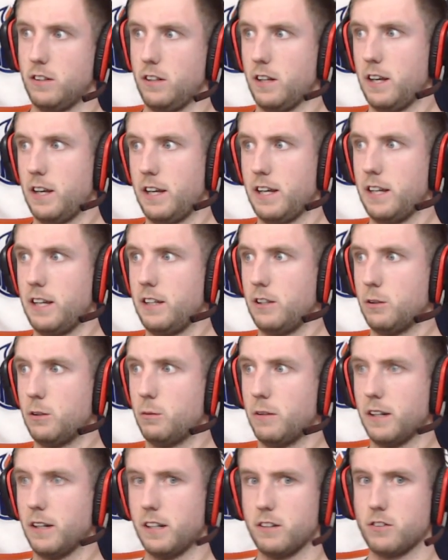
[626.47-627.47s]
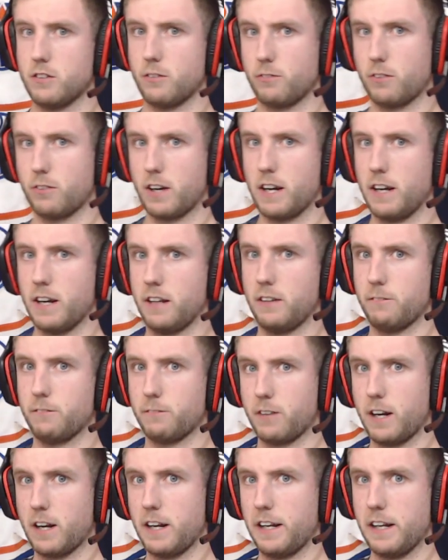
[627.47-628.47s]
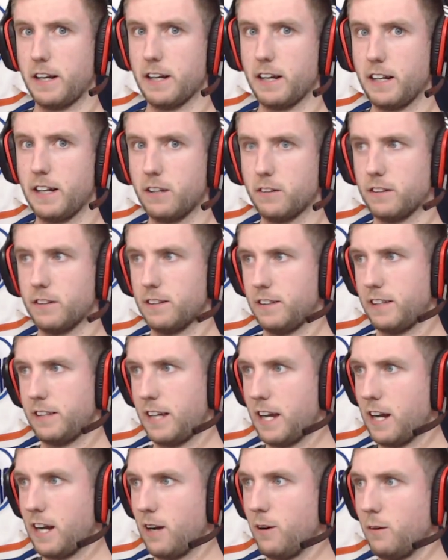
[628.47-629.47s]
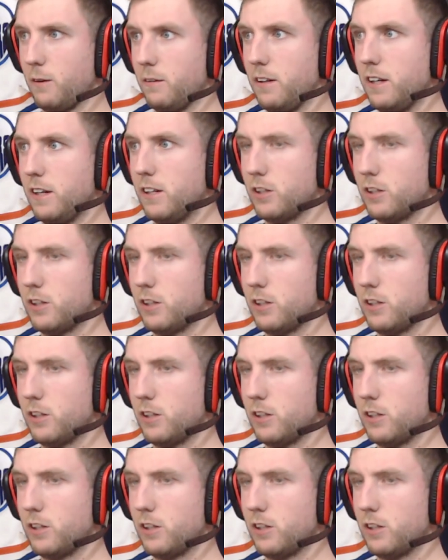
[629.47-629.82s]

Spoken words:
Hey, you know what? It's a Friday night on the town.